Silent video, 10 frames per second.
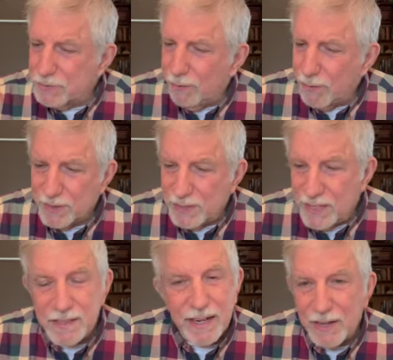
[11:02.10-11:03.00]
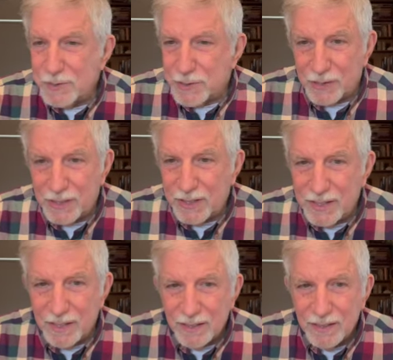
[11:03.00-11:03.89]
4, the details are
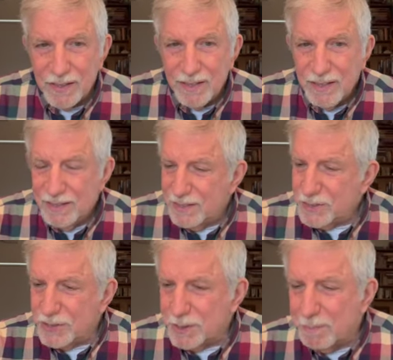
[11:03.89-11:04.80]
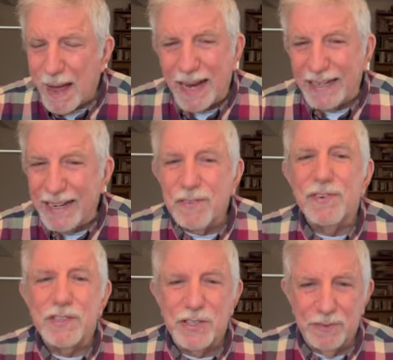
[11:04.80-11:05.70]
clear. This is a
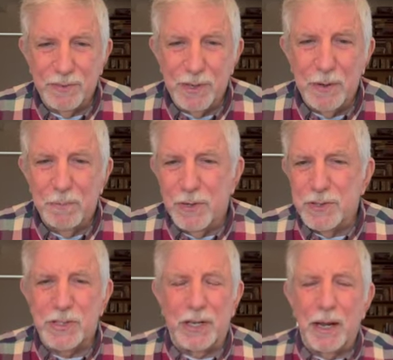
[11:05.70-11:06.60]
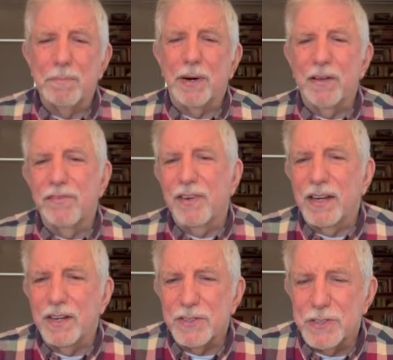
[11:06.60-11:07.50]
magnificent room with celebrity
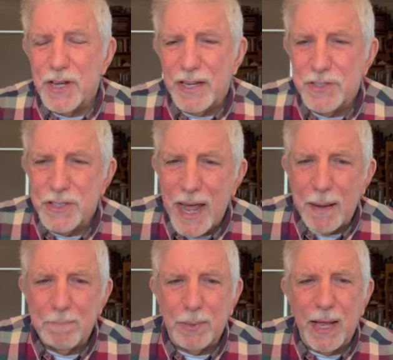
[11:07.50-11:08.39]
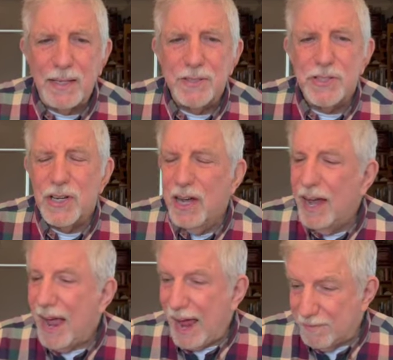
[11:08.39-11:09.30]
figures as nameplates
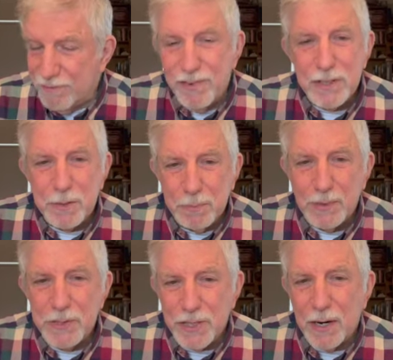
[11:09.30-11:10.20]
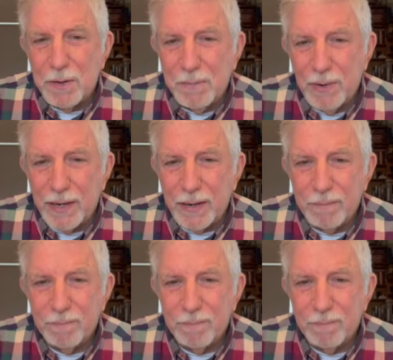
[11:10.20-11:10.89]
and visible ceremony.